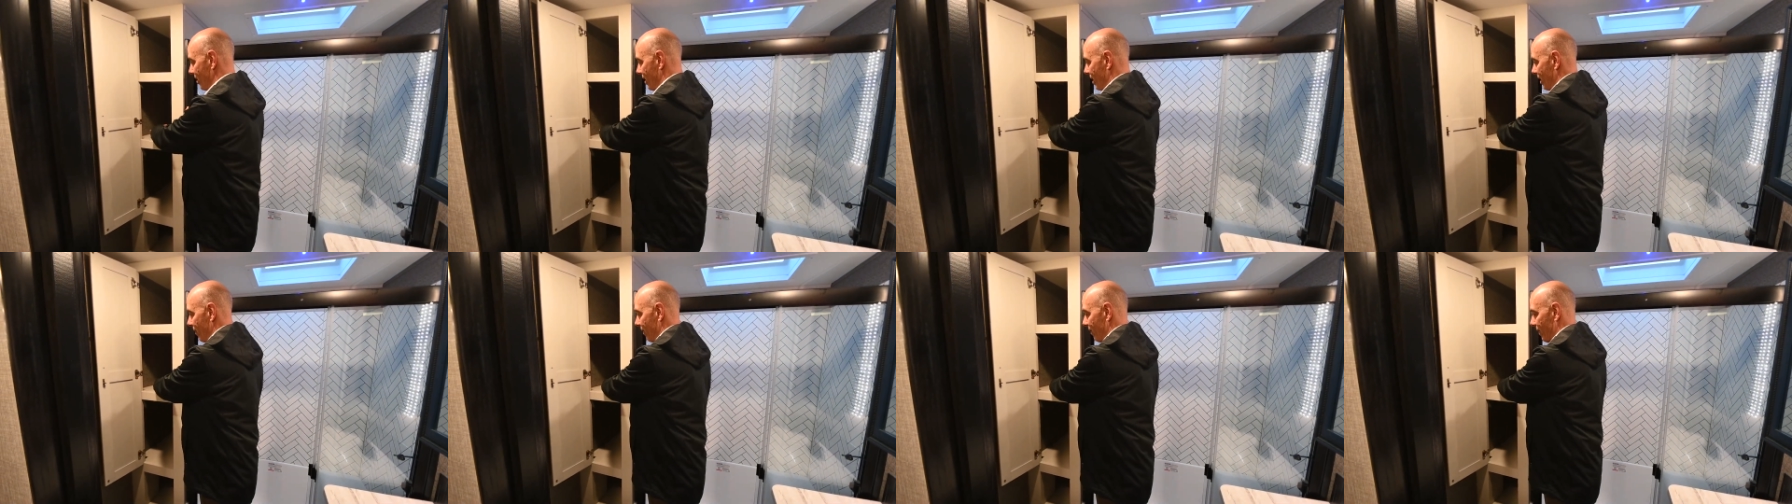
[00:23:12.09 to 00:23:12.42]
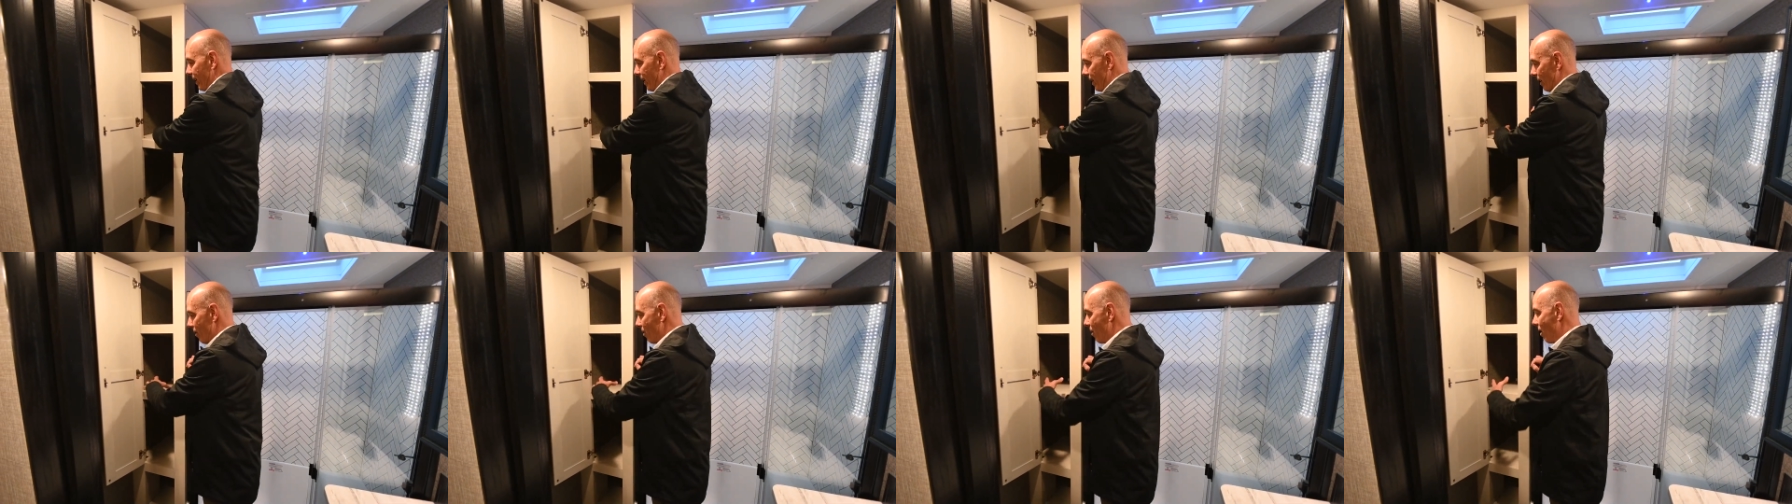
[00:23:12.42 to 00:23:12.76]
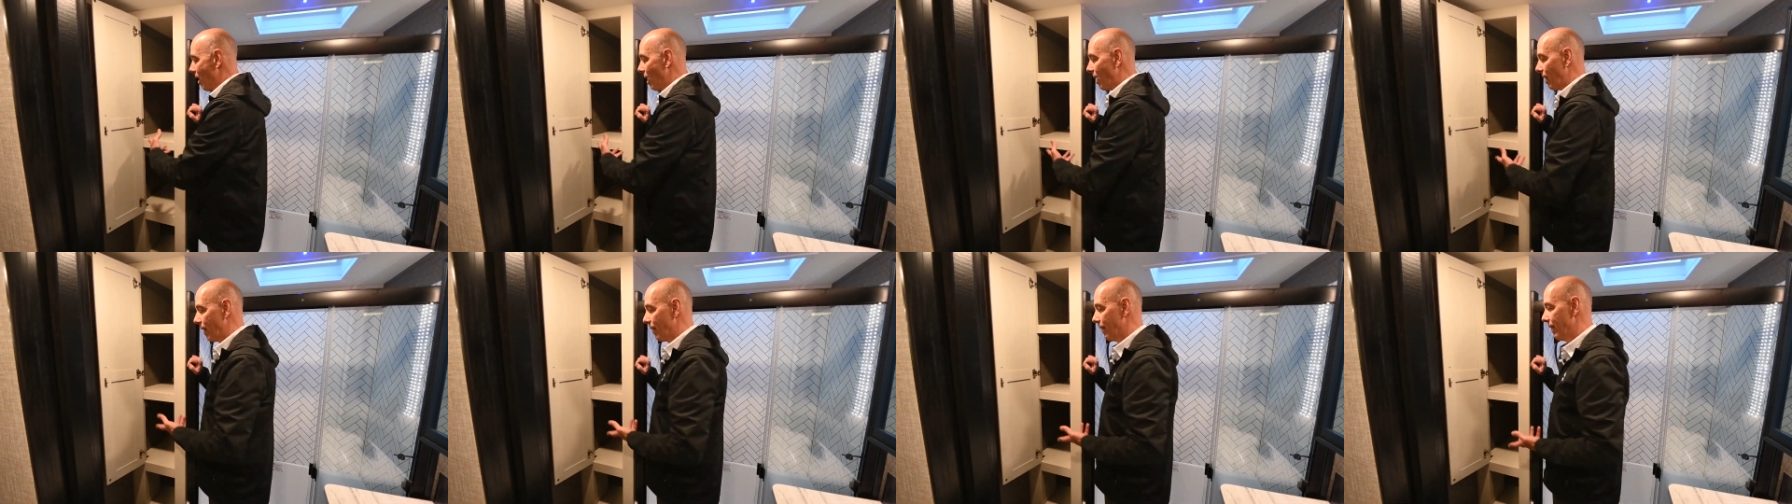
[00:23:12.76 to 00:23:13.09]
giving you
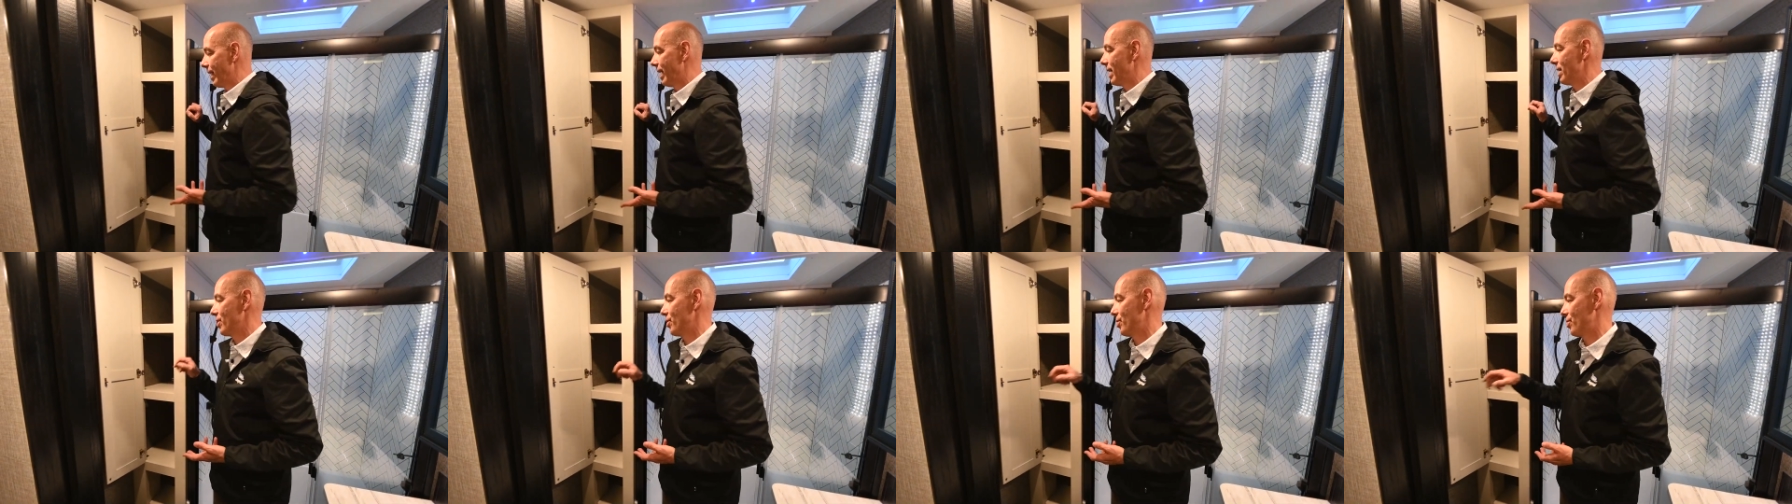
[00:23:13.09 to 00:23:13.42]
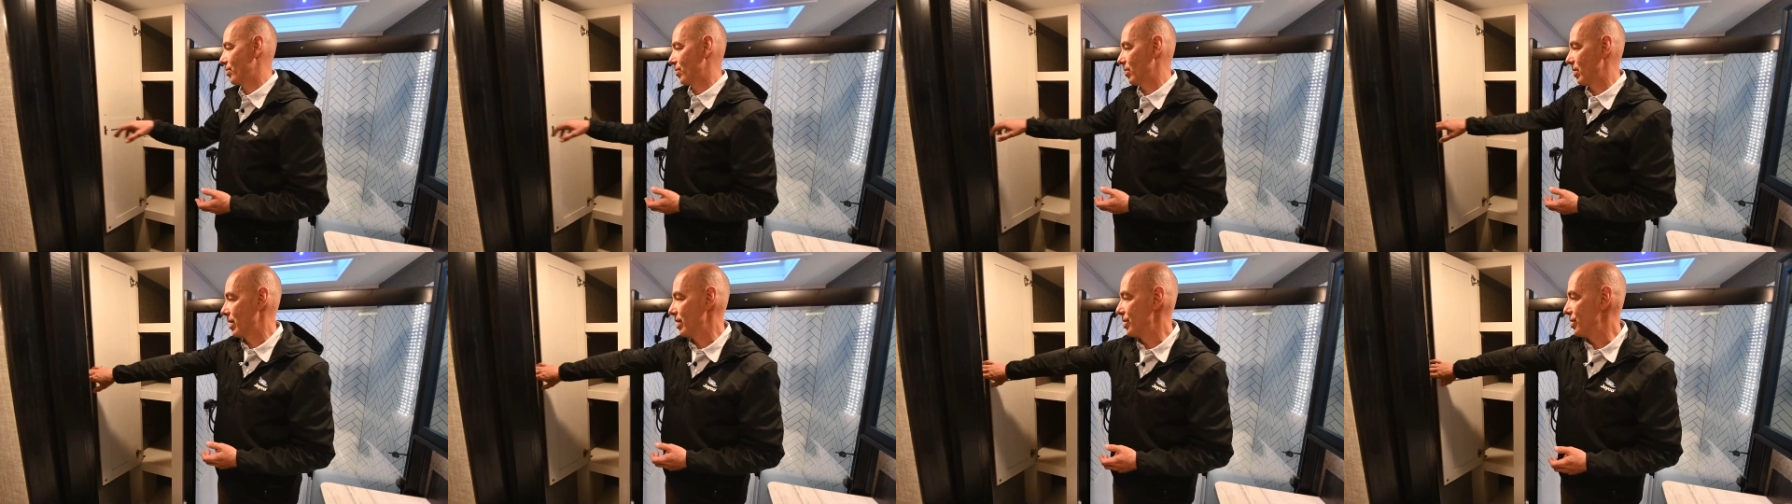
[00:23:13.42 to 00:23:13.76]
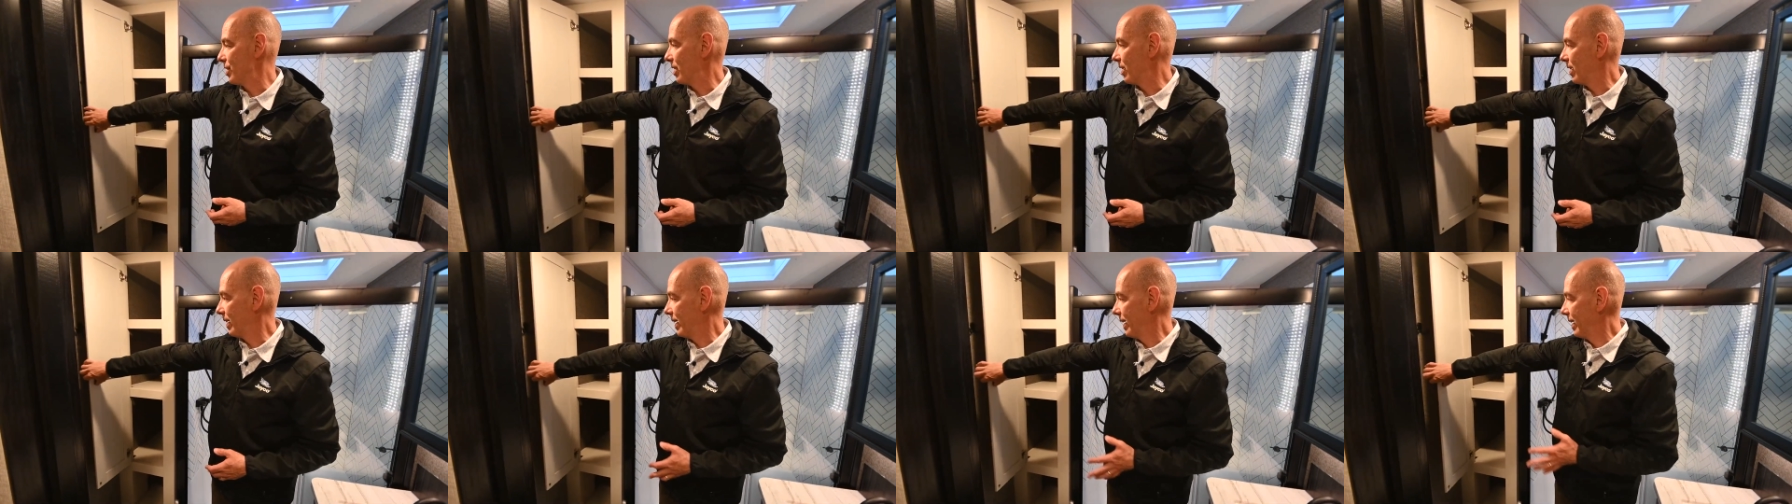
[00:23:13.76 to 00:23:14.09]
all of that
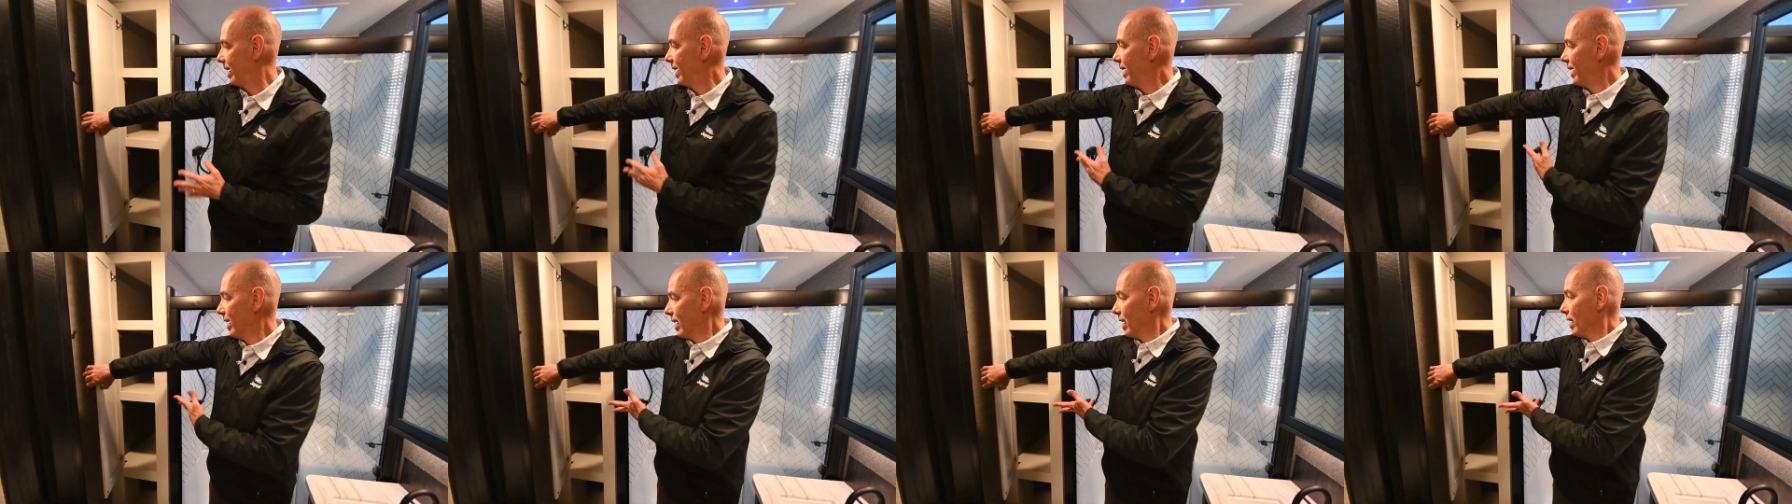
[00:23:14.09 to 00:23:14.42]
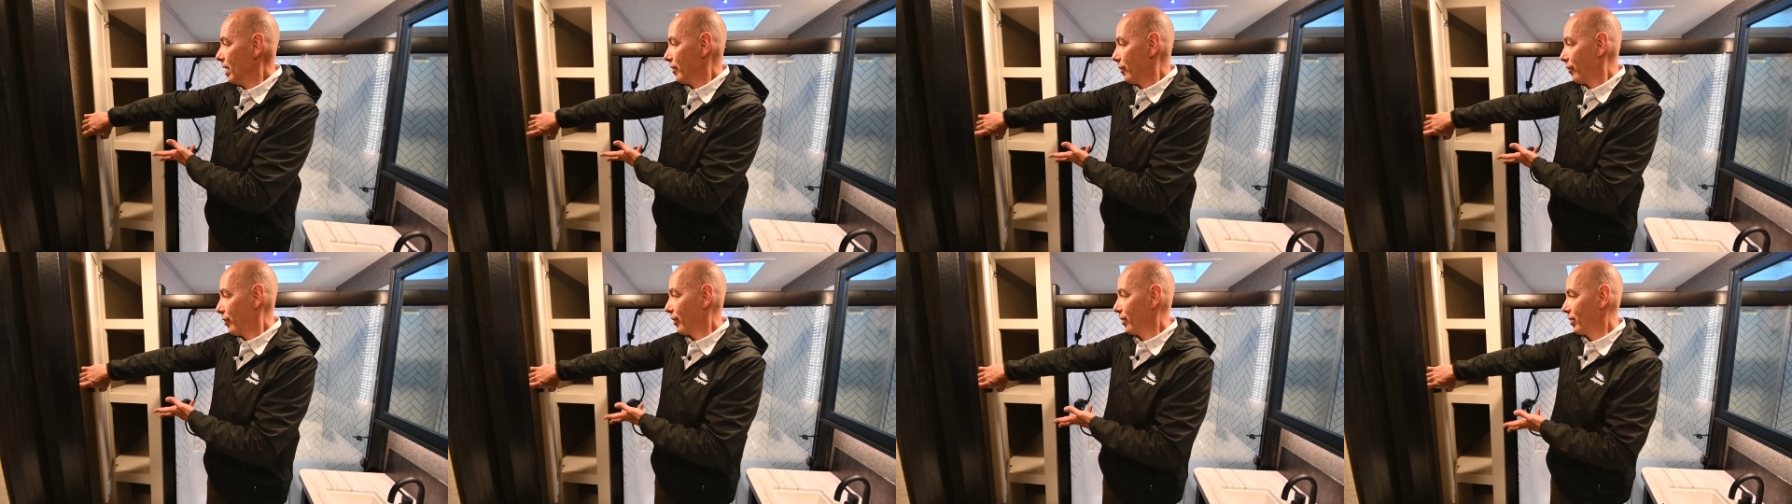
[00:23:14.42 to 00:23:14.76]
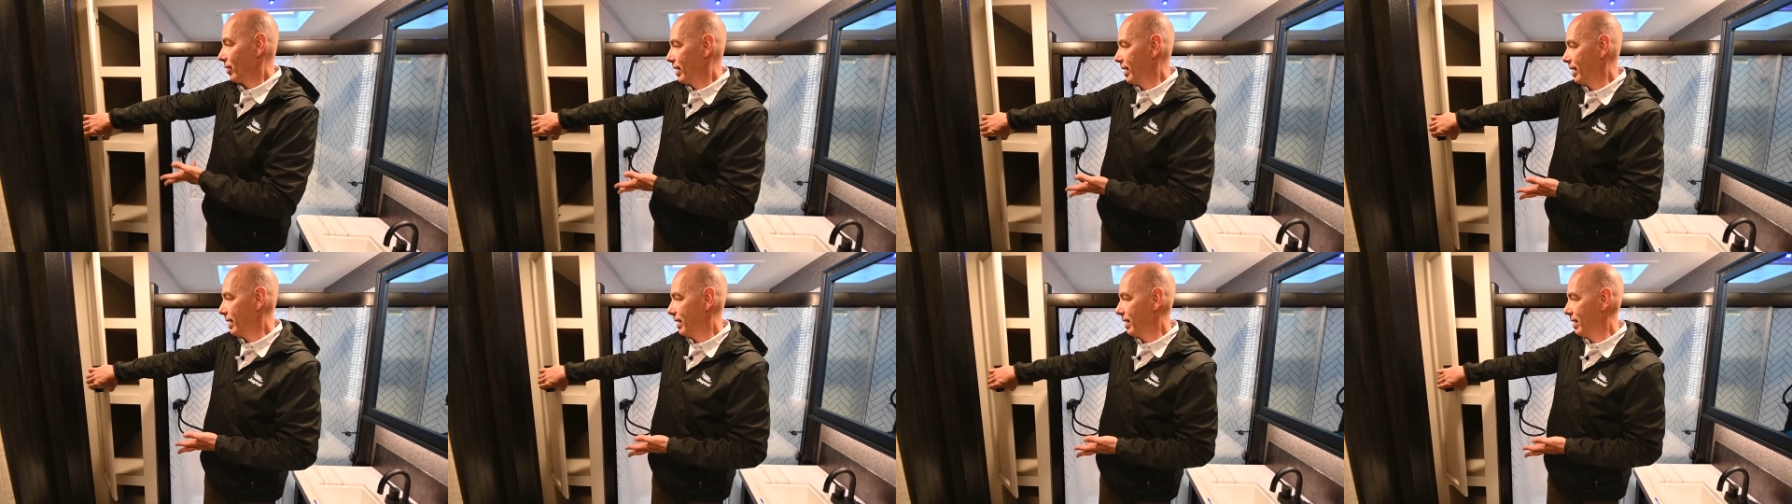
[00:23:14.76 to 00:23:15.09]
storage area for
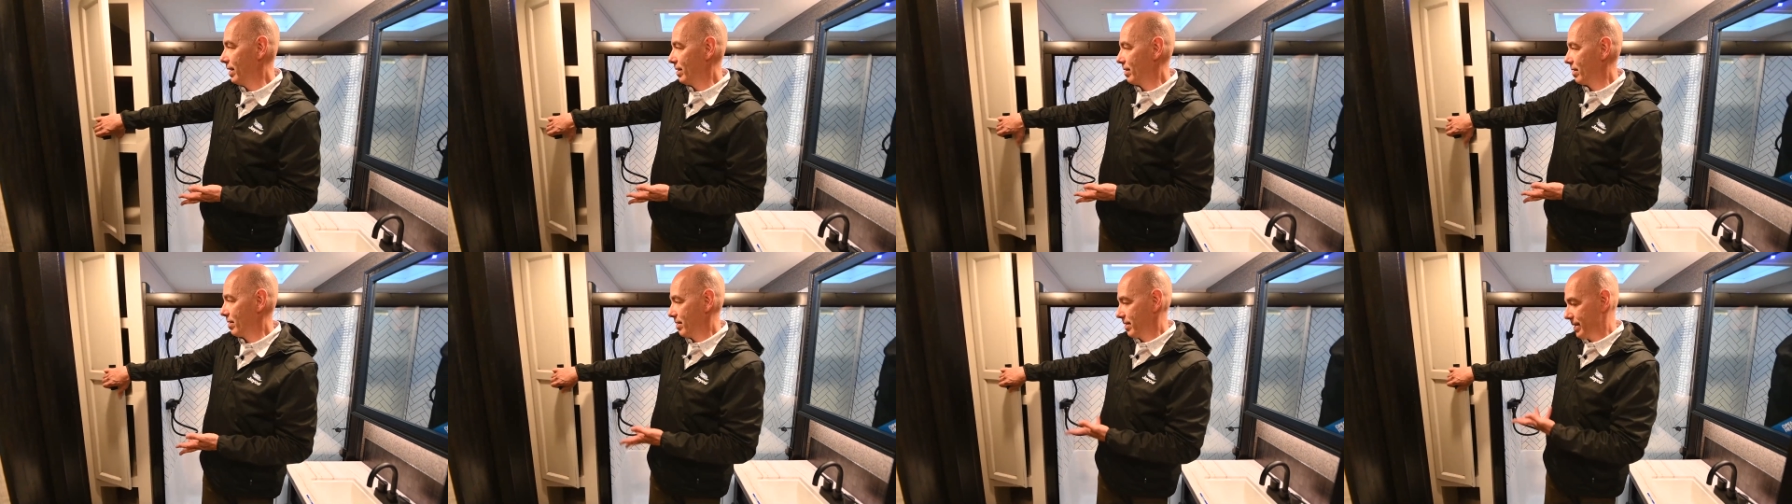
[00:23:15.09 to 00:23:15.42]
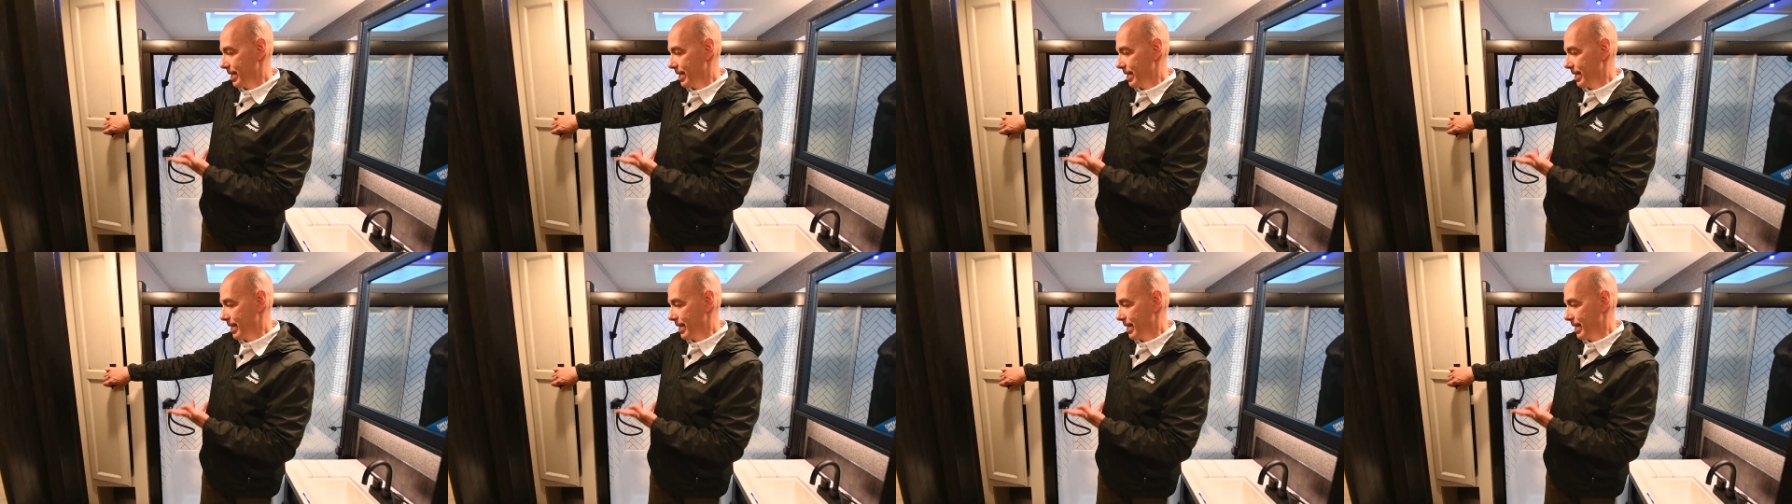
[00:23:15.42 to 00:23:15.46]
linens,